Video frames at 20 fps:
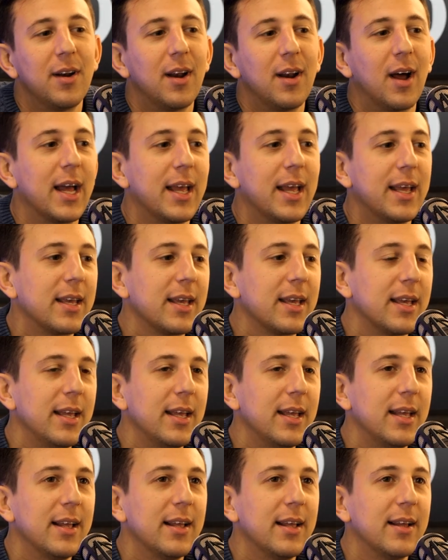Like,
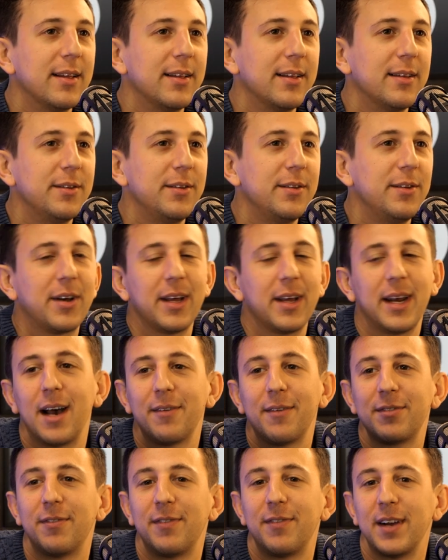you're going to have
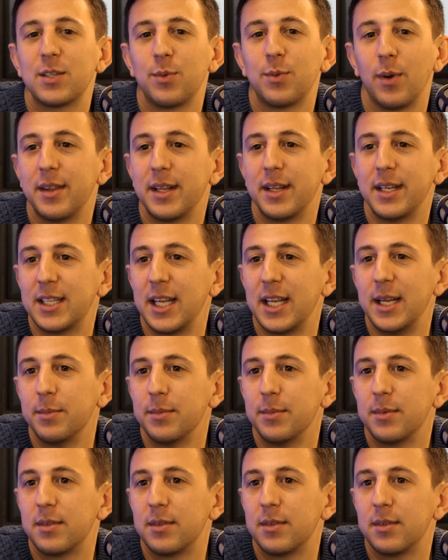to face one of these
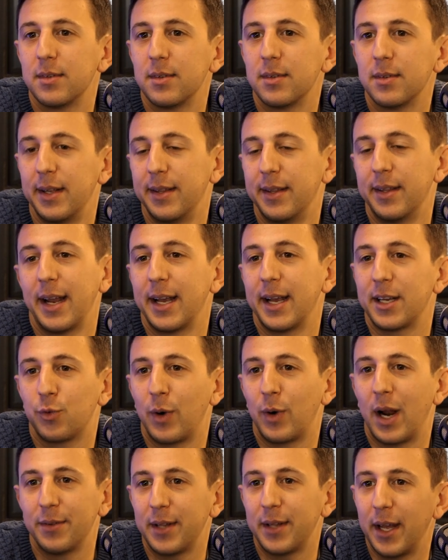teams in the next
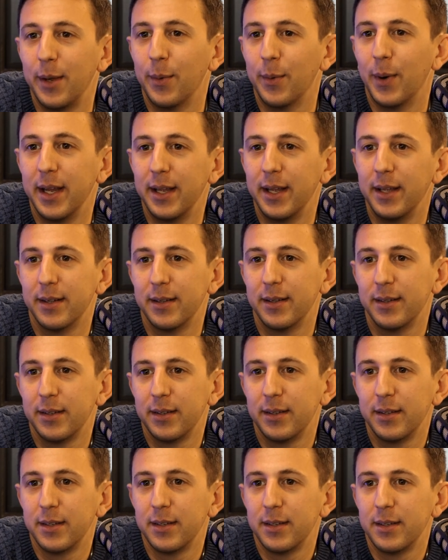round anyway.
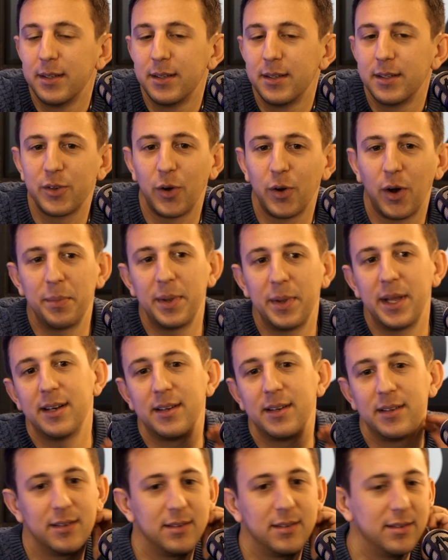Mm-hmm. So I
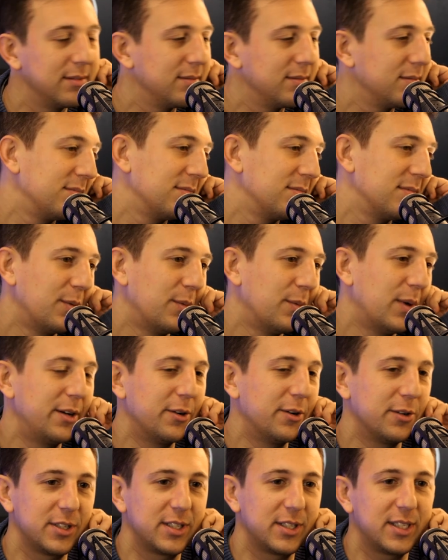mean, why
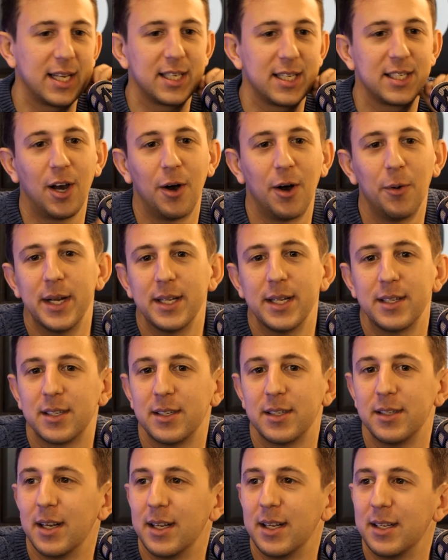not just test our wits
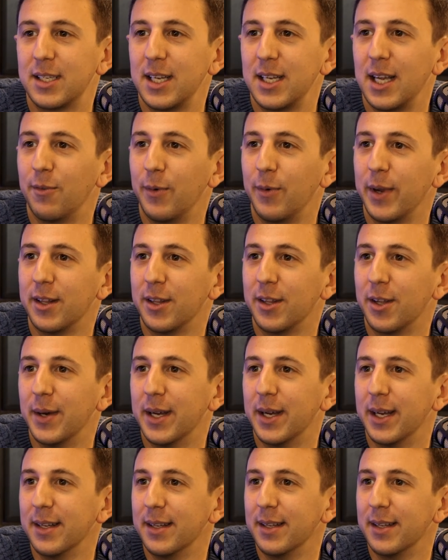and, and, see if we can do it?